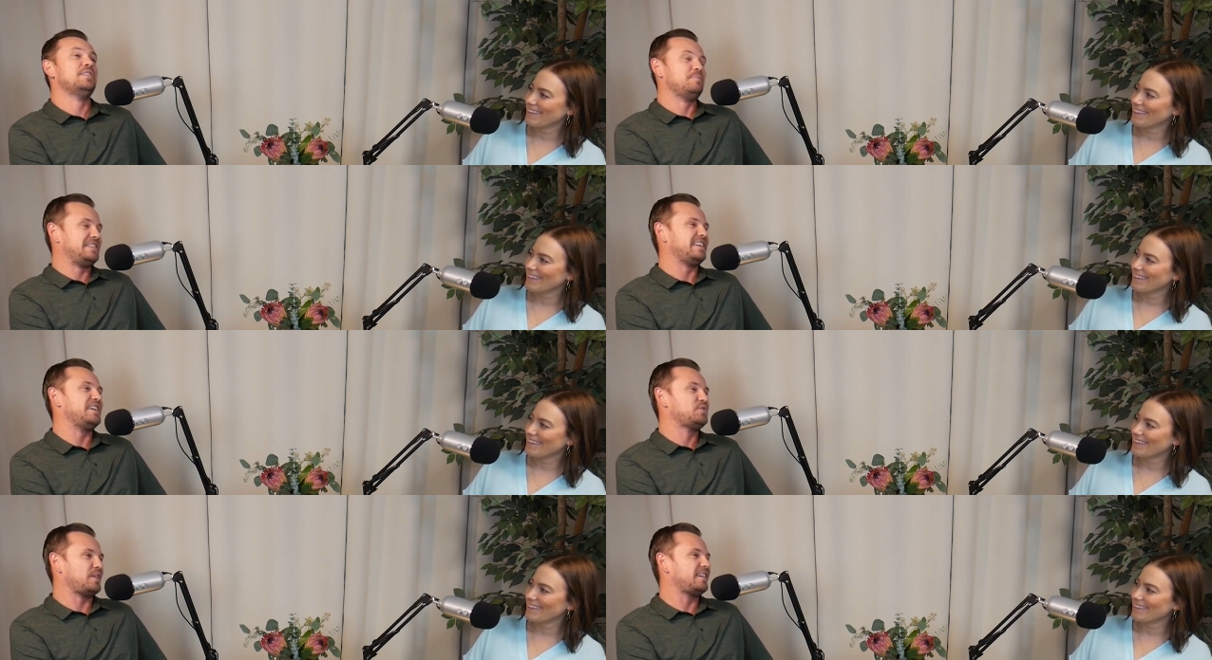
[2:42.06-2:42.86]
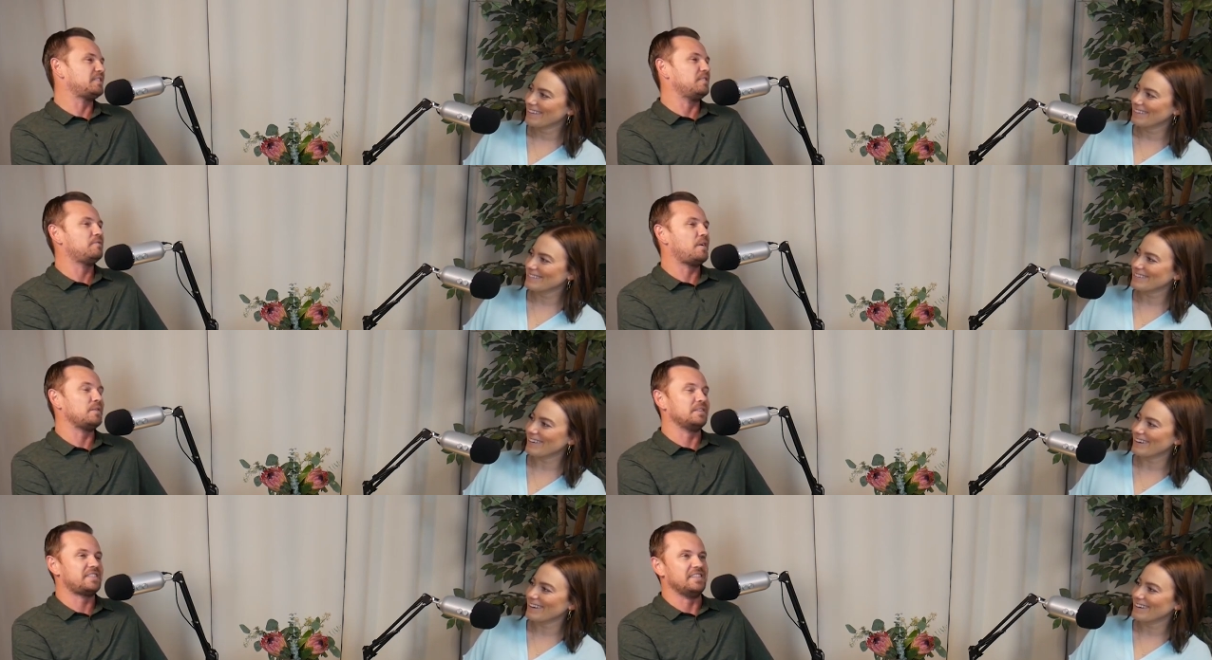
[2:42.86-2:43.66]
Speaker 1: get me sidetracked on
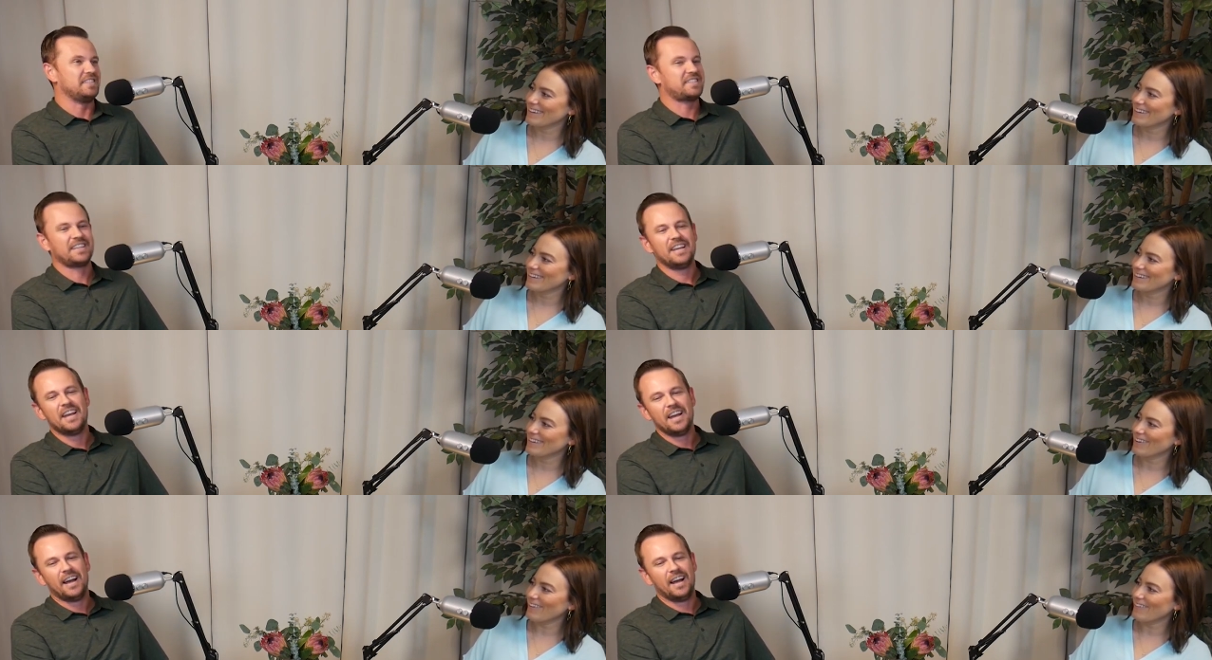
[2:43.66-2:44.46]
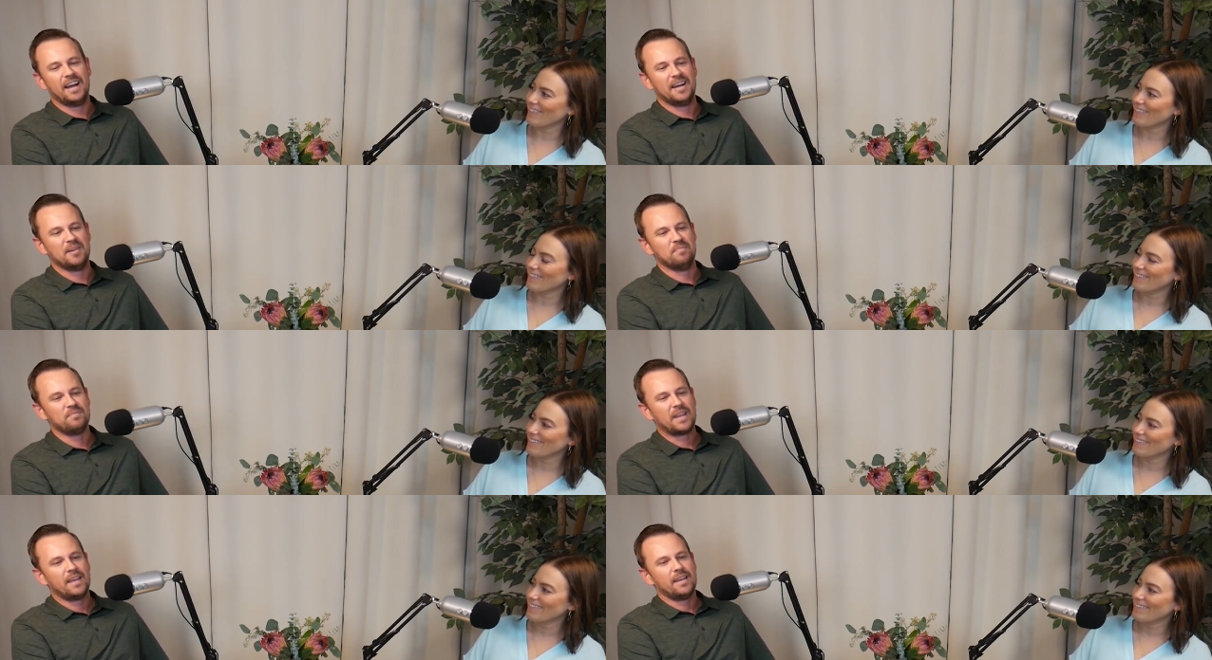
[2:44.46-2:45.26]
fatherlessness. Sorry. No. Um,
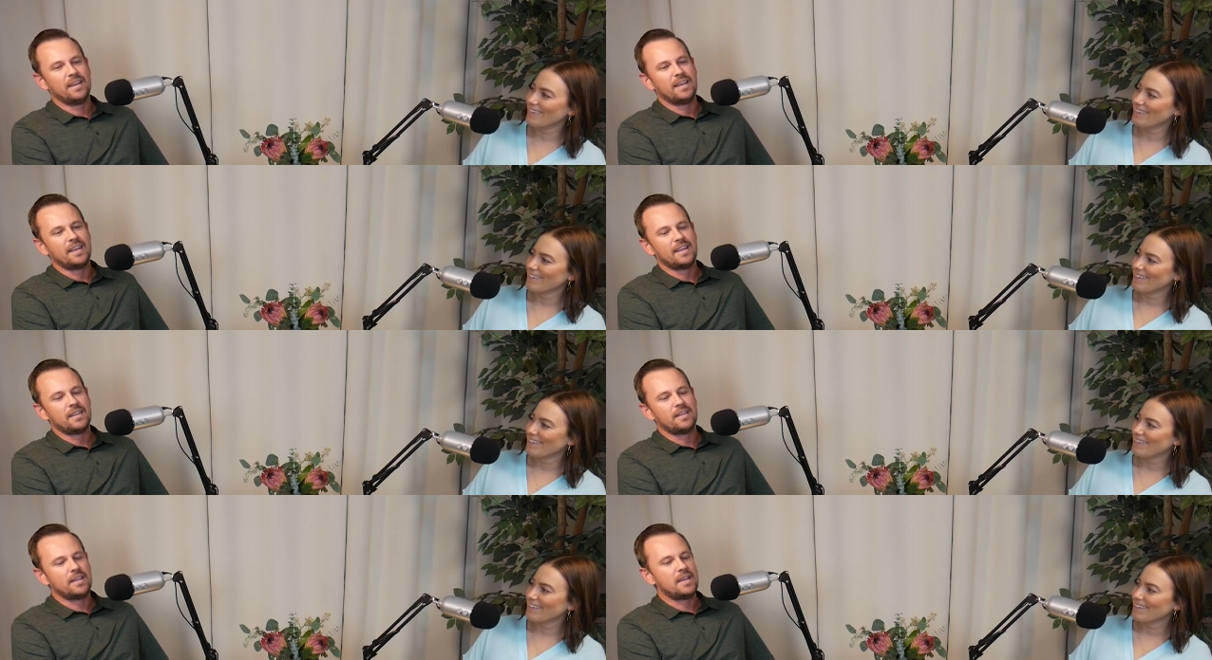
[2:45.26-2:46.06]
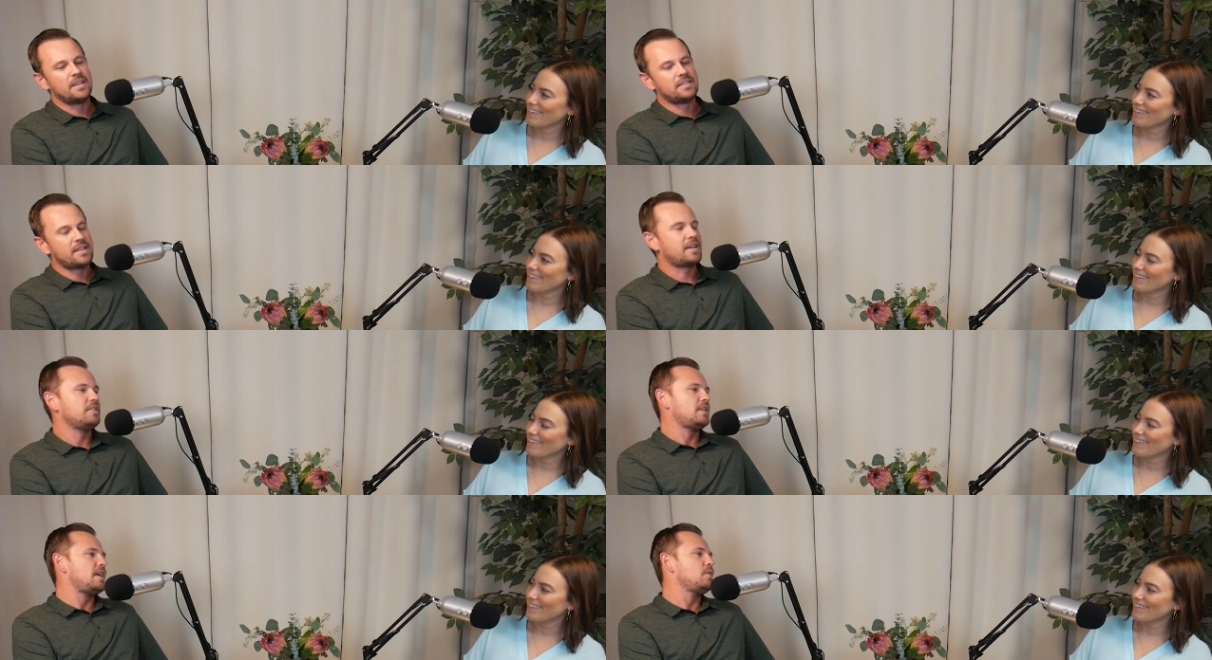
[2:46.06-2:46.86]
the
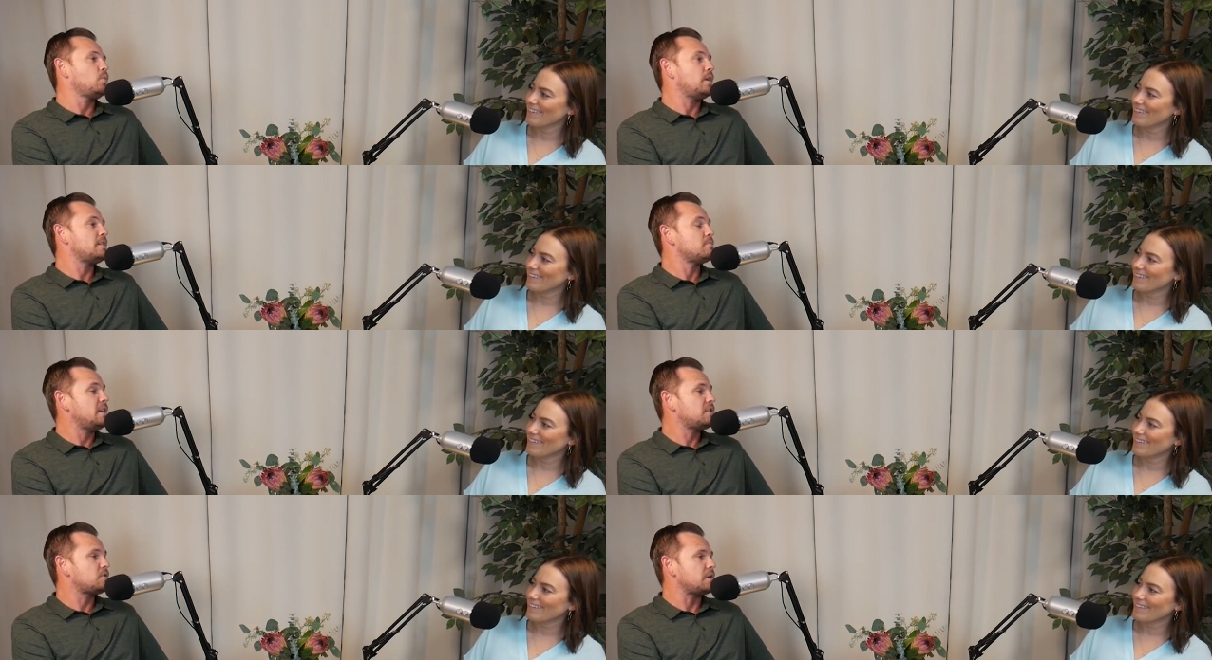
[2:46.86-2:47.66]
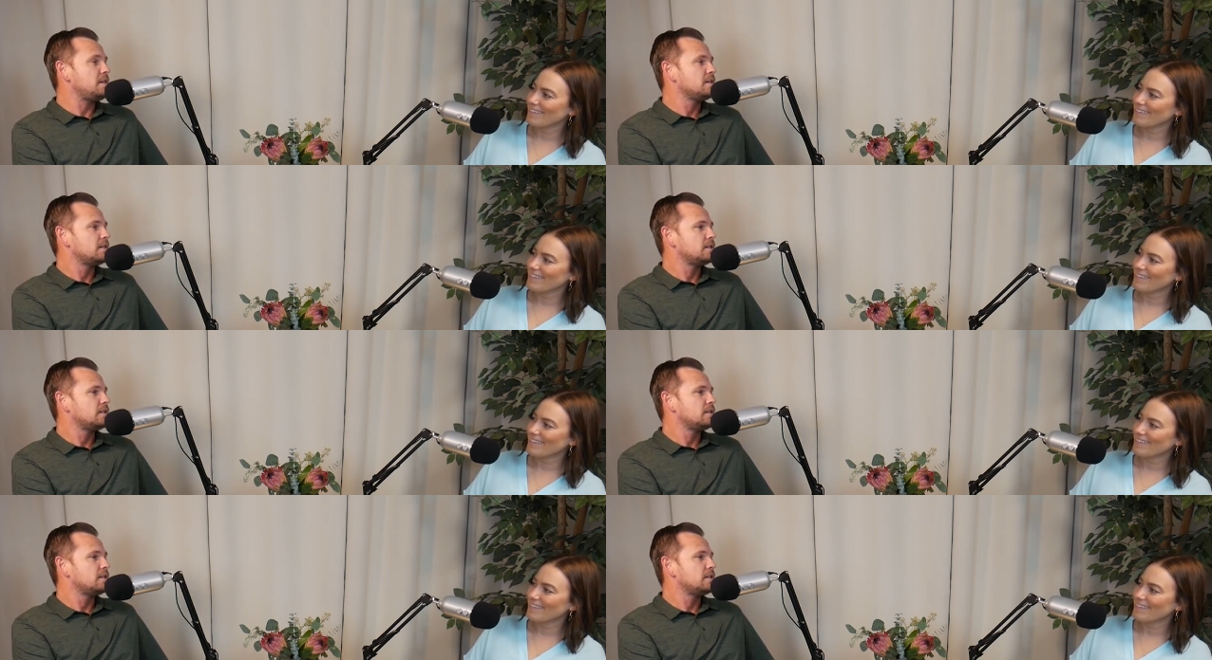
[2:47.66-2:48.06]
second thing was ministry.